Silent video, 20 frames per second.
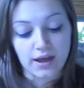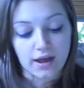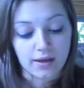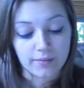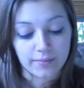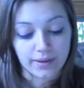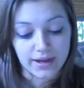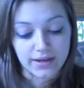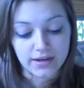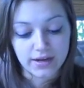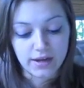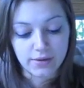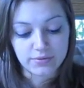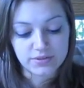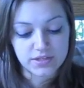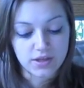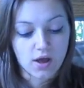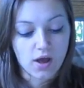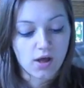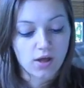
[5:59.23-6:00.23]
Amanda
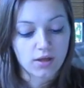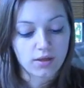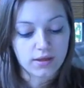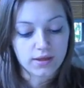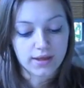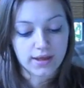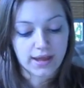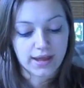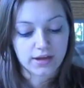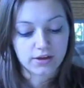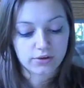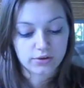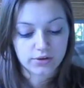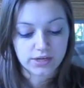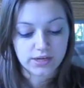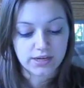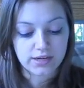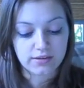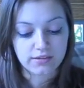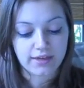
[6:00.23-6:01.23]
was all
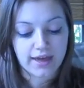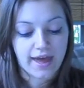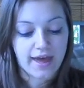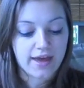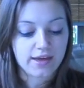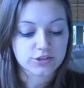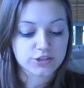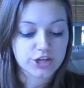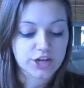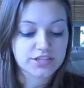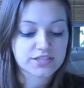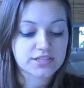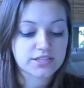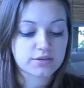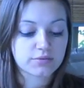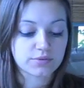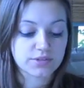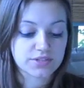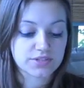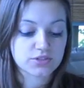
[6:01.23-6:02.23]
angry that
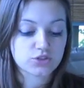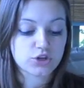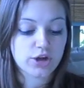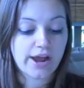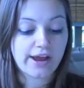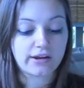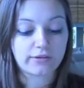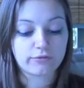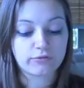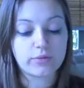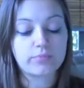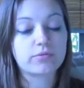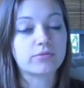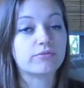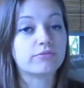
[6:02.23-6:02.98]
Jessie was trying to flip the